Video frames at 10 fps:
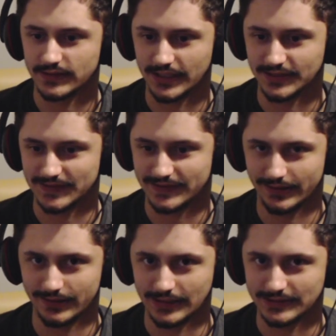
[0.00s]
it's,
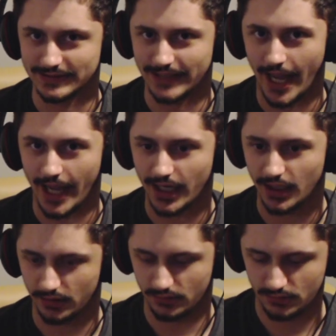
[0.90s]
it's day,